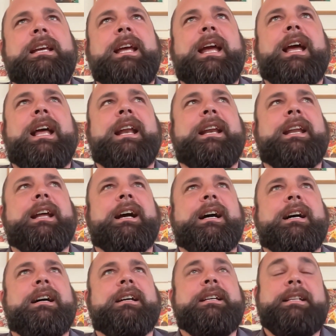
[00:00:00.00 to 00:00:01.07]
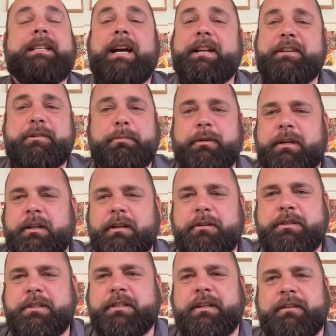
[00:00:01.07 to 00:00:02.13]
And he died of
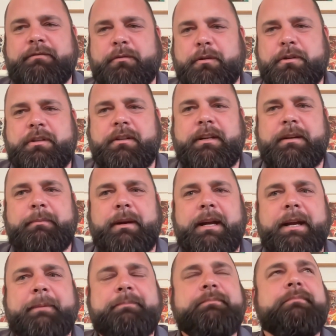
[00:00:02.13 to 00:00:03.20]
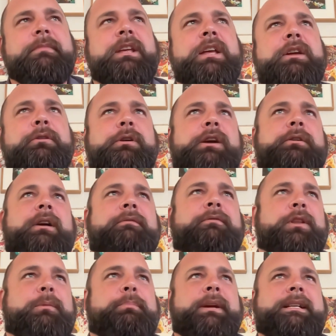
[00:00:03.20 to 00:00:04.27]
tuberculosis. Unfortunately, my
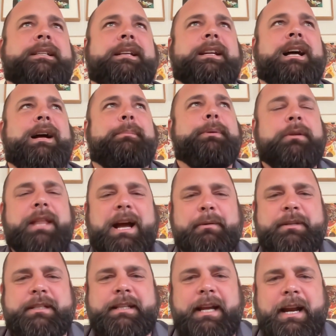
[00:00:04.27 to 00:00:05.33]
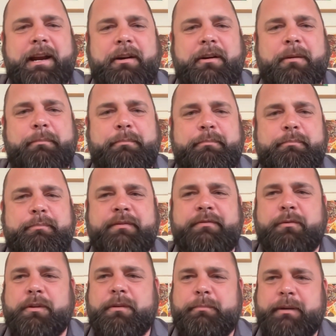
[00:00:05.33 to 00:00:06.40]
great-grandfather picked it up. That was the era
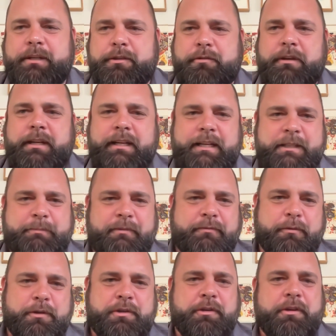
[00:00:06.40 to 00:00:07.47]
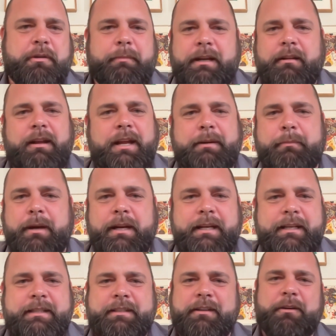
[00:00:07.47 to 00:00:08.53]
before the big treaties, before sugar made a lot of
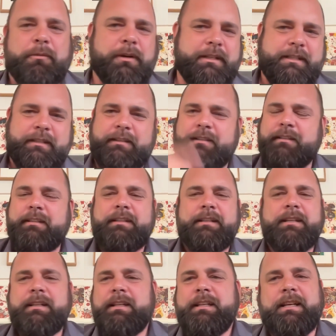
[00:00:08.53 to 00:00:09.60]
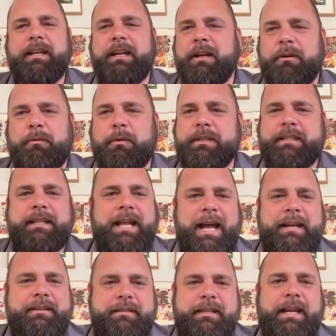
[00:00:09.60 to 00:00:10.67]
money. So it wasn't
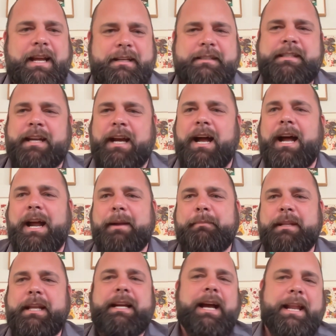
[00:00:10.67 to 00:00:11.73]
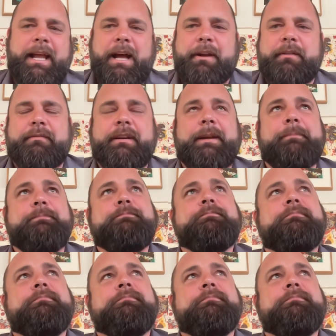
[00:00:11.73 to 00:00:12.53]
that time, and they got out of it.